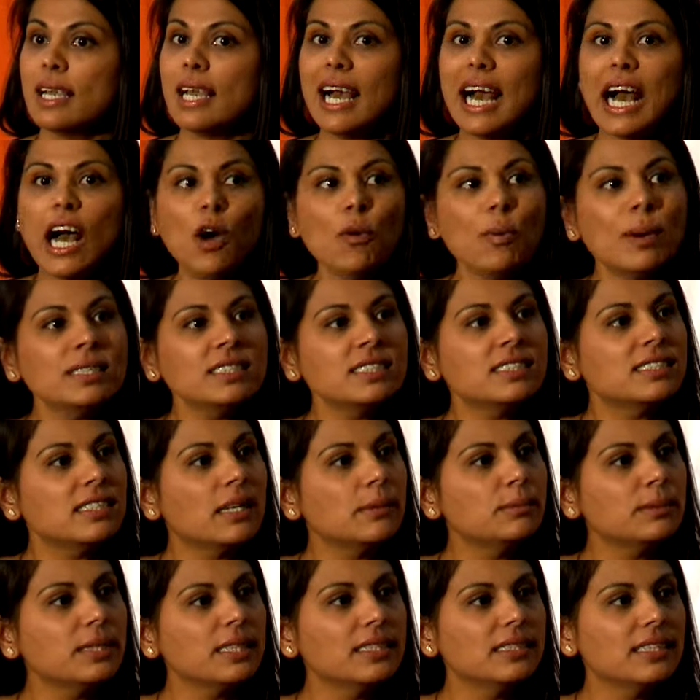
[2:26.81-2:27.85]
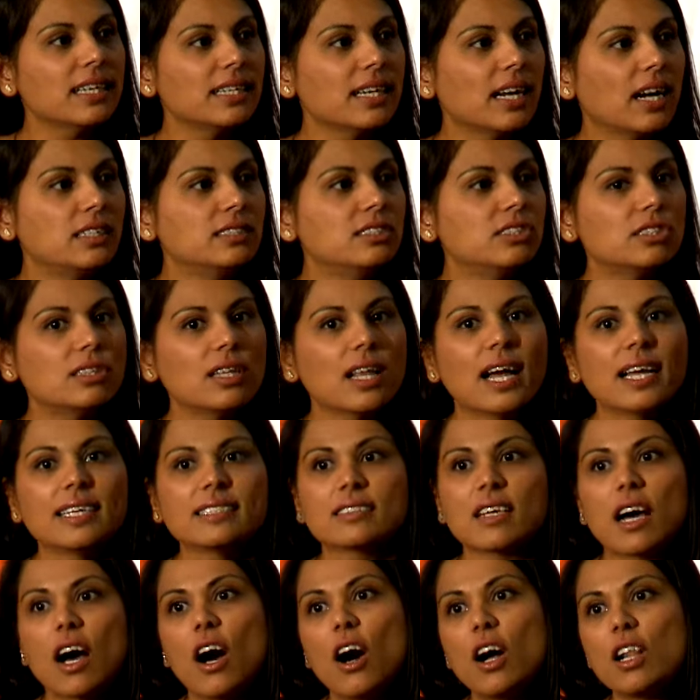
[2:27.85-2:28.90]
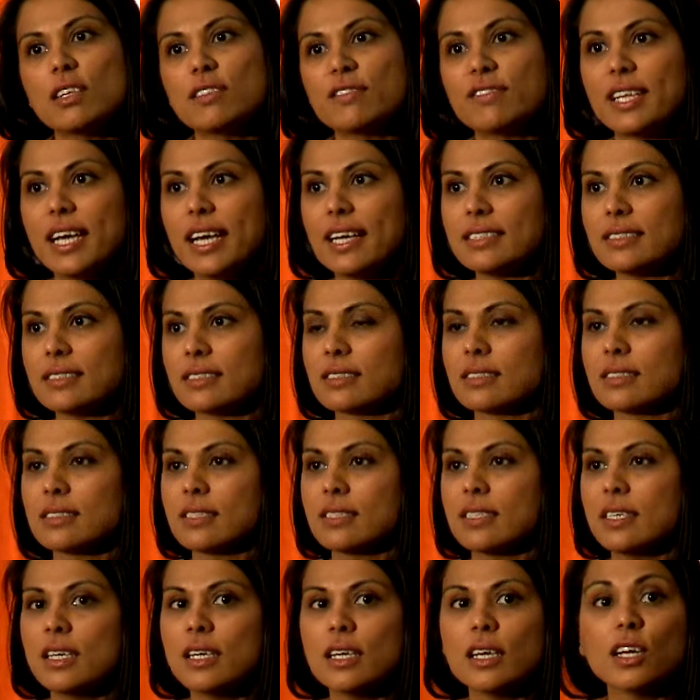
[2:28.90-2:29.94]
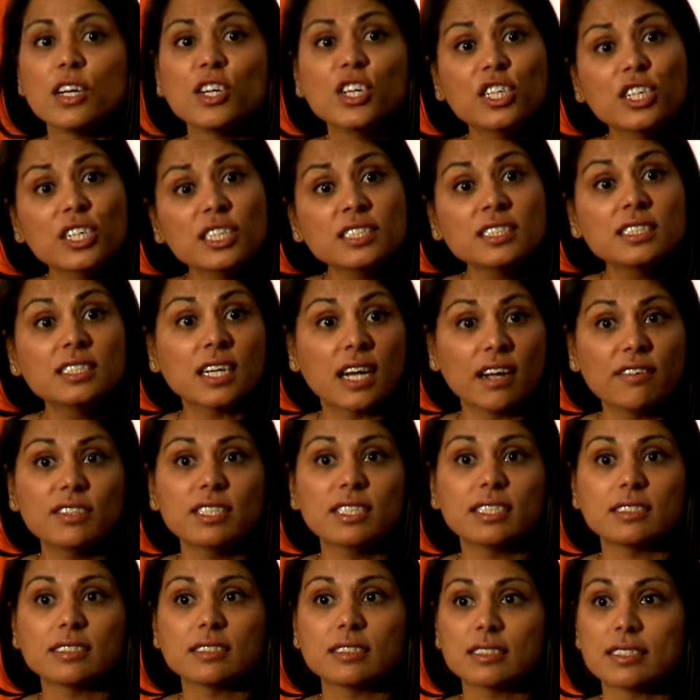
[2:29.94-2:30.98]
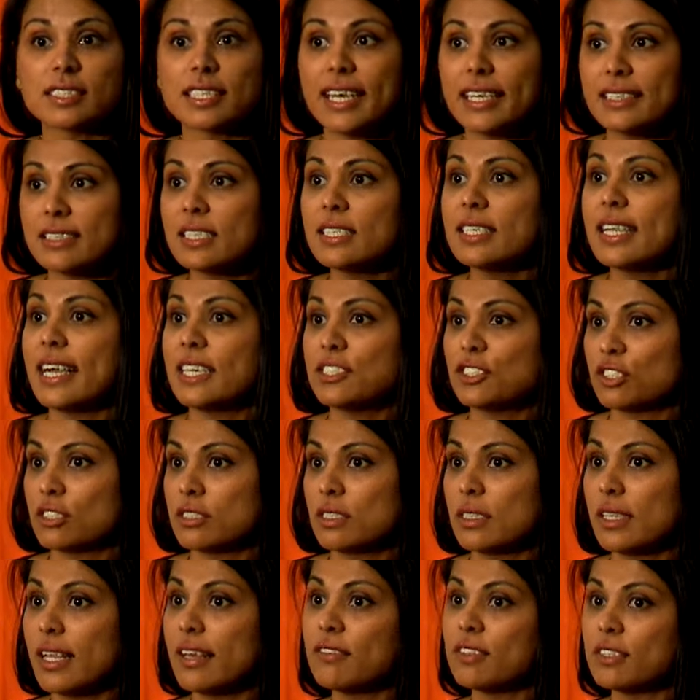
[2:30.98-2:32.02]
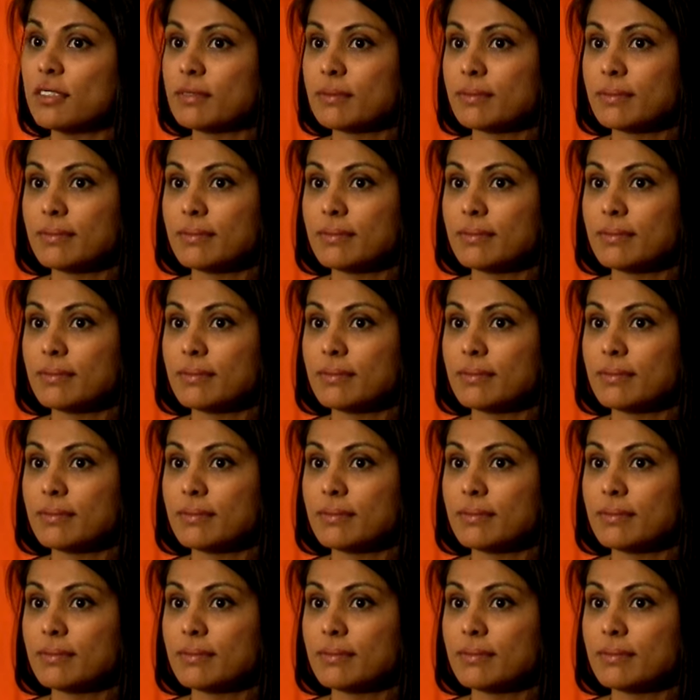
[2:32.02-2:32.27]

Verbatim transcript: How about something that underlies all of that? Good governance at the national level.